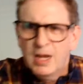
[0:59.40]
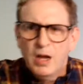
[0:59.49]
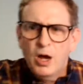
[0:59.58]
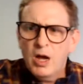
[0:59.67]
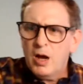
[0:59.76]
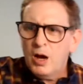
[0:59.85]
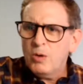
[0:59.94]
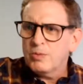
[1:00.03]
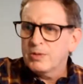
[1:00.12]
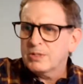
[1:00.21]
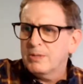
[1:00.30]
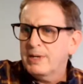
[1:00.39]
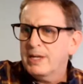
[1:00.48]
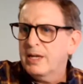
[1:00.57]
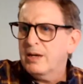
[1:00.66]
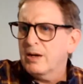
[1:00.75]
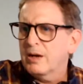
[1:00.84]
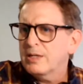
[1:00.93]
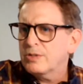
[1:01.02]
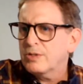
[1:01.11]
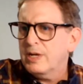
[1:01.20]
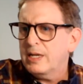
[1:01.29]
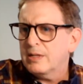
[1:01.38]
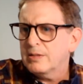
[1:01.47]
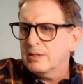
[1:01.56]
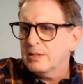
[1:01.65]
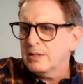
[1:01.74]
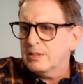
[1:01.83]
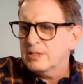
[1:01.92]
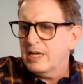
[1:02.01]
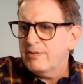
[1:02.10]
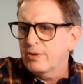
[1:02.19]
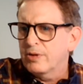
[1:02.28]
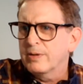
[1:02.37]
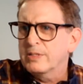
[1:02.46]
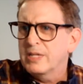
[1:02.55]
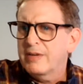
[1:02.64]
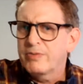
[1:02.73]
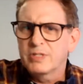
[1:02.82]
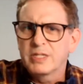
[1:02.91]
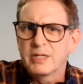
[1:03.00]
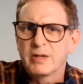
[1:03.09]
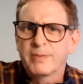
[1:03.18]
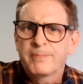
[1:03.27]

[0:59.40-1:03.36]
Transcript: Oh, there's somebody here. That's great. Cypher is here.